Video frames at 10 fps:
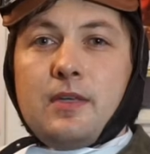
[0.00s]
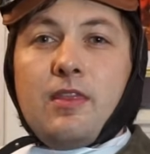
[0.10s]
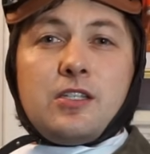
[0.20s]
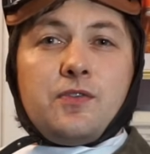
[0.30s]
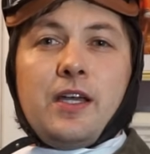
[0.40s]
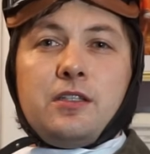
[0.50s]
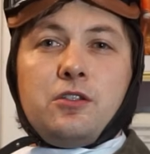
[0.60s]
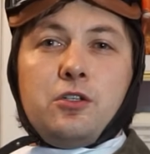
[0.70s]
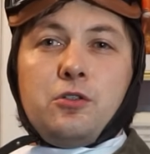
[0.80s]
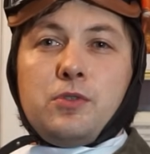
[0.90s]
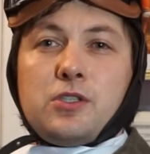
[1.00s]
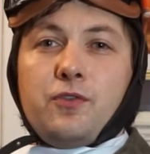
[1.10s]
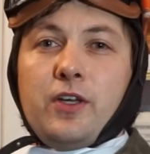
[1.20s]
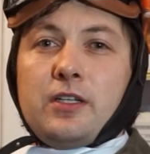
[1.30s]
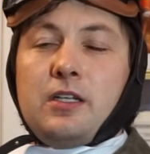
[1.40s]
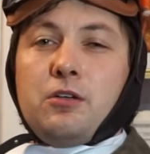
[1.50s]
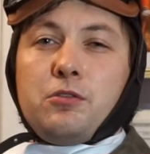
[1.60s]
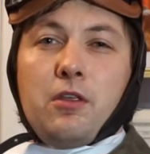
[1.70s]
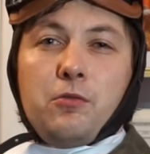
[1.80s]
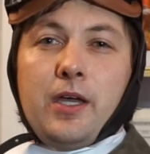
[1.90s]
This flight, too, was fairly low to
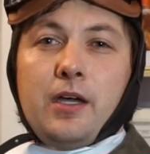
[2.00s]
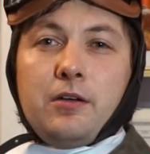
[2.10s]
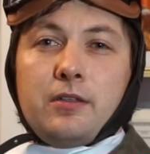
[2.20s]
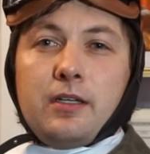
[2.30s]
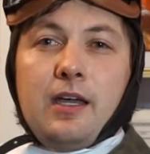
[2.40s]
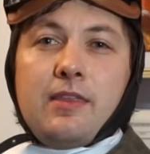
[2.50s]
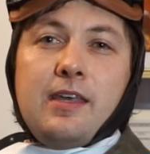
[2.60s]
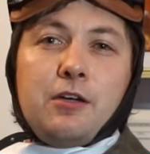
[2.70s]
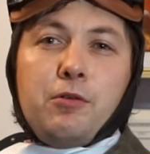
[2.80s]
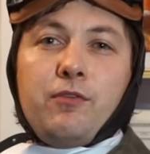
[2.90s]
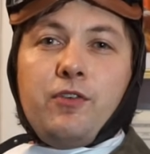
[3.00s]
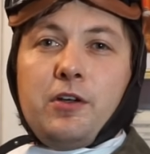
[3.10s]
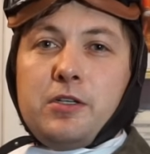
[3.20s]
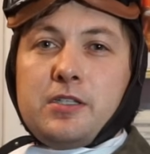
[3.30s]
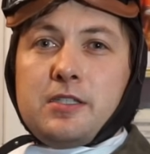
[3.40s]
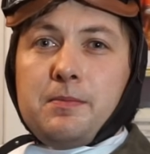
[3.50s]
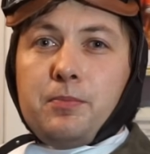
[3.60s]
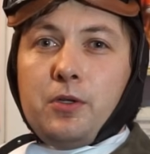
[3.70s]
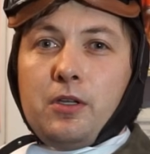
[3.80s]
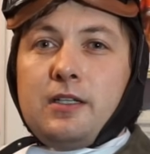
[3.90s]
the ground, and the aircraft very
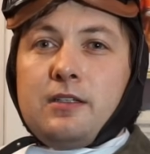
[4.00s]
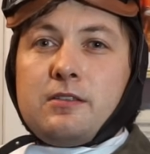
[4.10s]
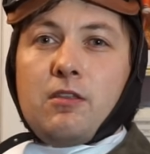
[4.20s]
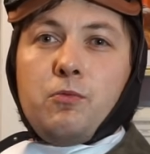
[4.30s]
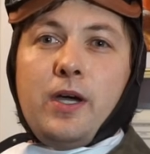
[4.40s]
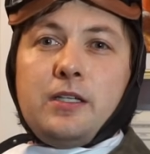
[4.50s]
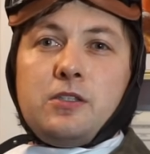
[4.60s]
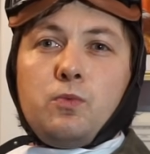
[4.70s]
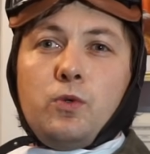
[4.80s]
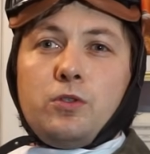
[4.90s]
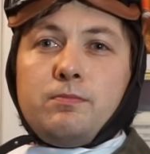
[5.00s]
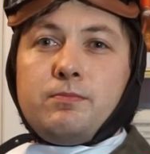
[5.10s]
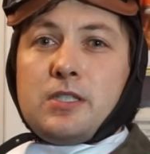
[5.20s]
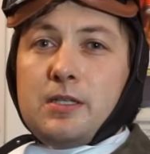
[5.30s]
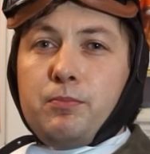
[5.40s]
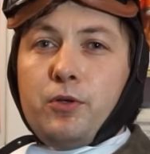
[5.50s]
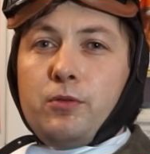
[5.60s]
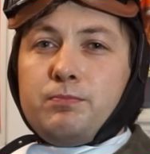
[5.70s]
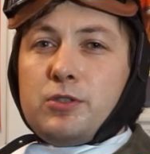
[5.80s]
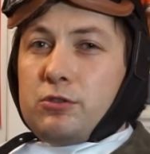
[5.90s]
simple, so the Wrights wore
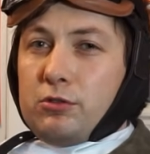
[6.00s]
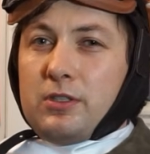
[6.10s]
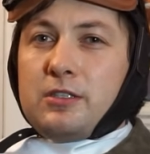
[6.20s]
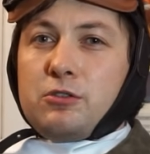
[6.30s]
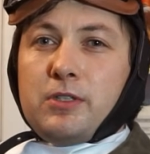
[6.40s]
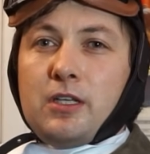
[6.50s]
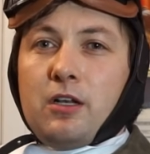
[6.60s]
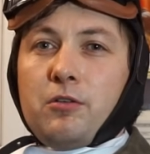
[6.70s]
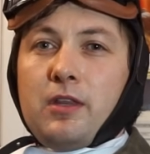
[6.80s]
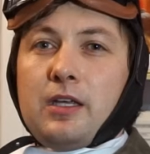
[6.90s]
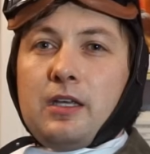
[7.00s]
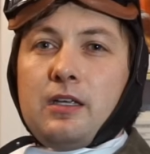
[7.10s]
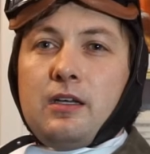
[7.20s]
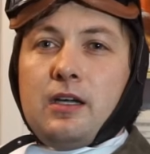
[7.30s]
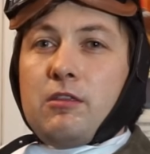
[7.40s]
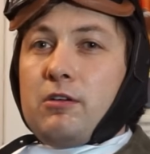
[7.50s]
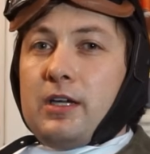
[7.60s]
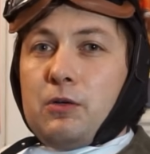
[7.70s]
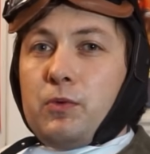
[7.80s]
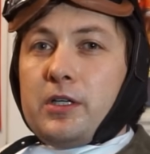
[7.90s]
simple, sturdy street clothing, and their
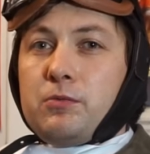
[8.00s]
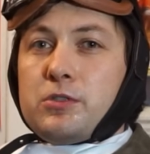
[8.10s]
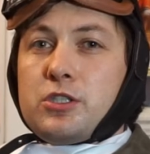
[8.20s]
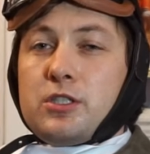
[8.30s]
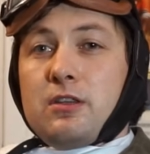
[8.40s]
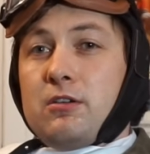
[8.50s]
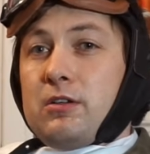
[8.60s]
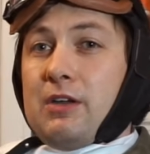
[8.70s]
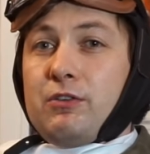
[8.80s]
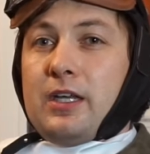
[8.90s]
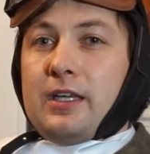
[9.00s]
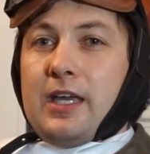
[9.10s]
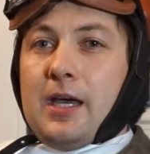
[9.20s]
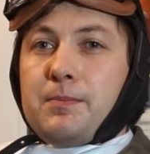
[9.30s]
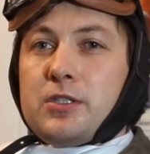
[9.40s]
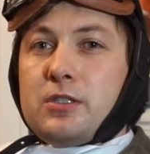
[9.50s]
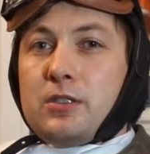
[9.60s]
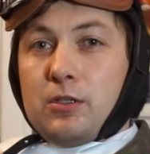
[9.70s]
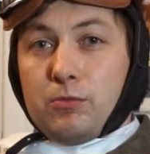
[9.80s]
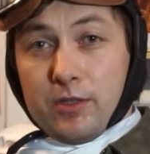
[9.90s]
headwear was just their everyday caps,
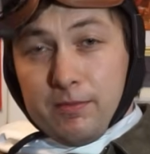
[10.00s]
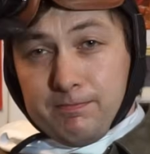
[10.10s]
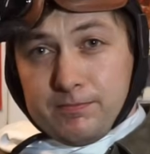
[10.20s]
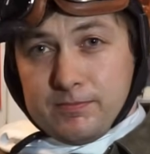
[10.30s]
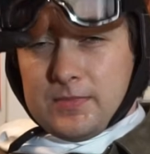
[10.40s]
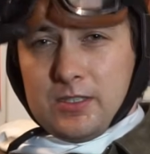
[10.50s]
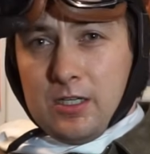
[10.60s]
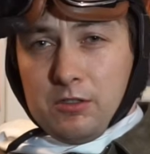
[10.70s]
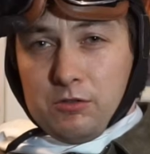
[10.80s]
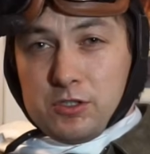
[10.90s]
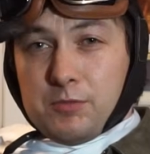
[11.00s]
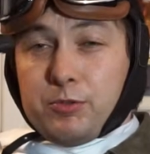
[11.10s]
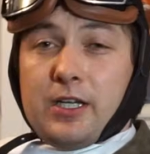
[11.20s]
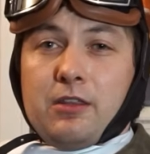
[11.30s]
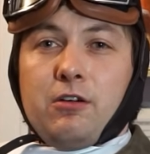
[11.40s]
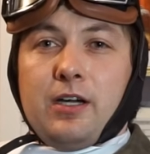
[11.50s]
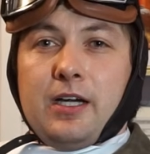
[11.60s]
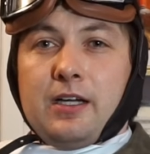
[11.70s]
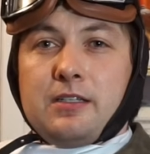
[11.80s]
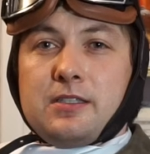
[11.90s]
with goggles to protect their
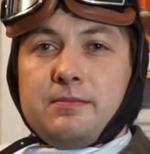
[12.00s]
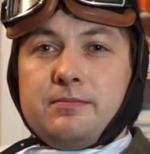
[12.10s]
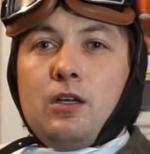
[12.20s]
eyes.